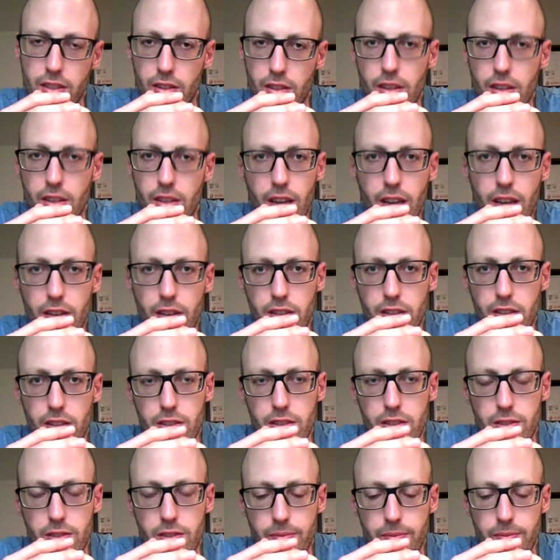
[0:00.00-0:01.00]

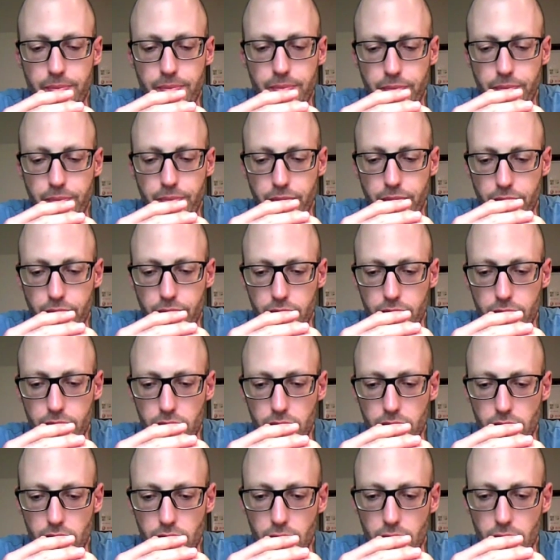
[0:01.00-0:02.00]
characters.
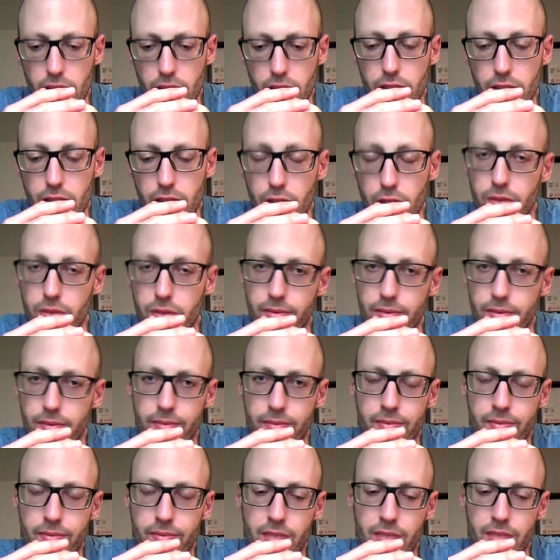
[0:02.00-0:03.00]
So
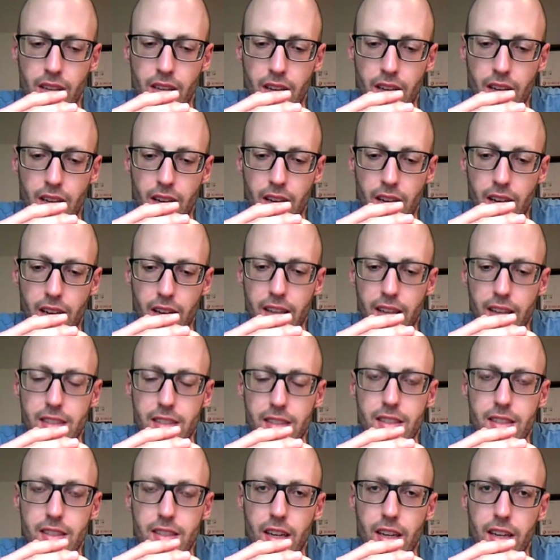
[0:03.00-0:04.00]
let us
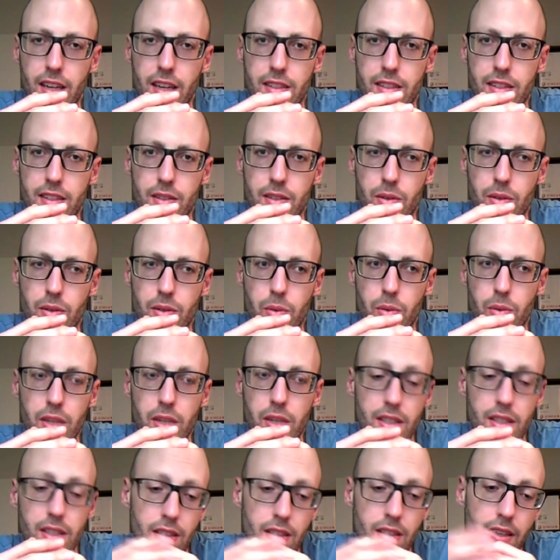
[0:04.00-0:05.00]
start
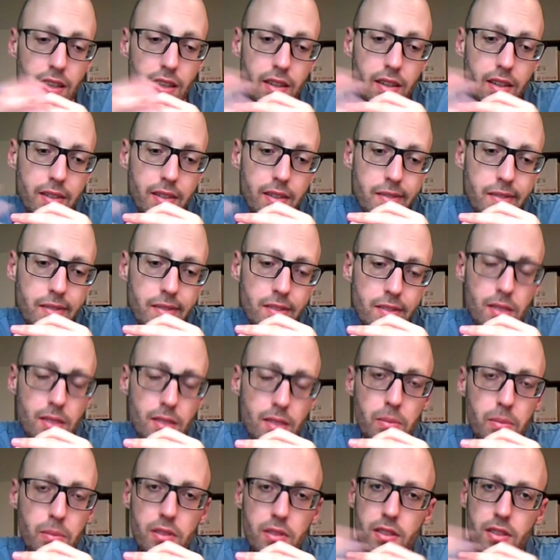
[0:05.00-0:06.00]
with a
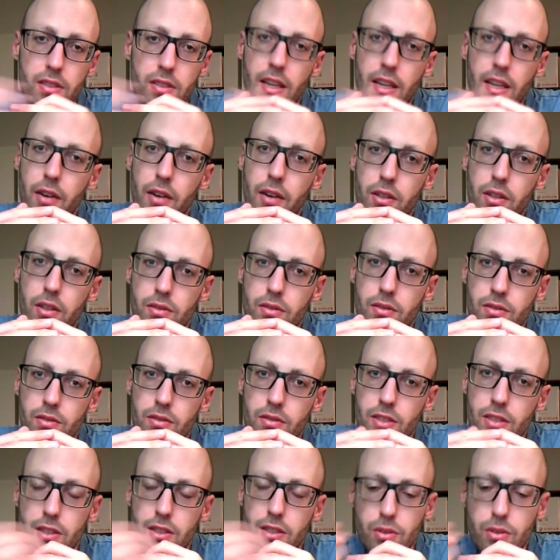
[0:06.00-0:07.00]
simple scenario
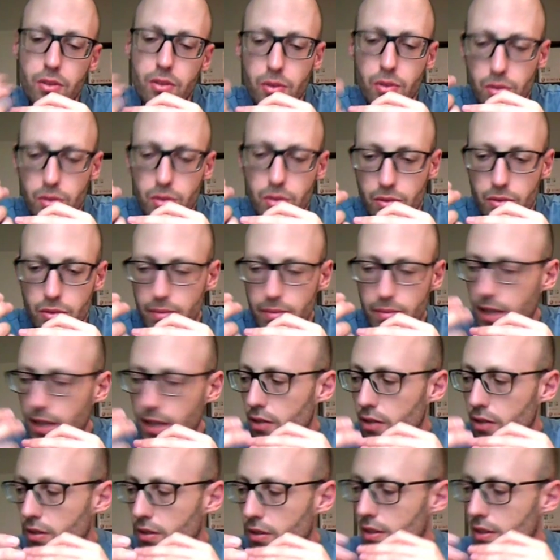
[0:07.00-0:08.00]
just to make
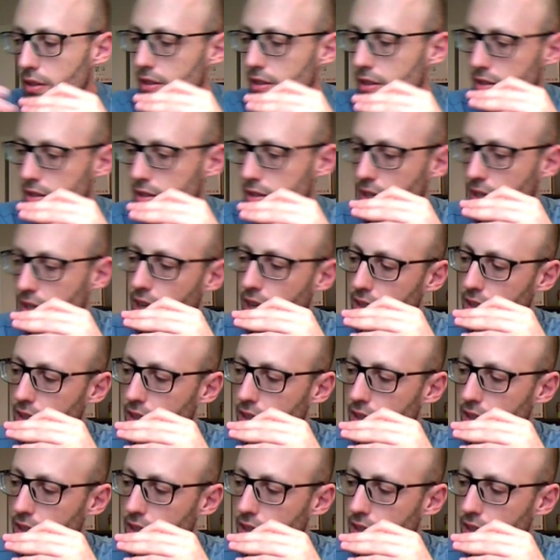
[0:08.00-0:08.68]
you understand